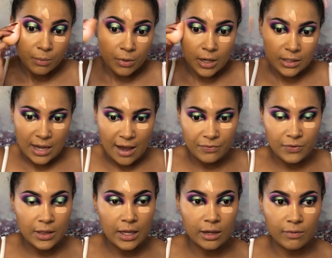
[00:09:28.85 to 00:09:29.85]
because I feel
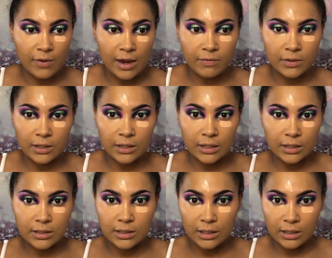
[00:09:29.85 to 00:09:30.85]
like if everything
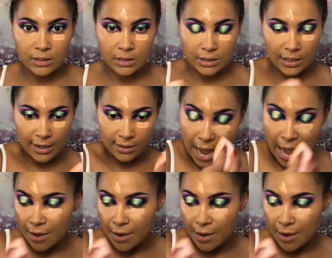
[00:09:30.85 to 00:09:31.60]
is in the desk,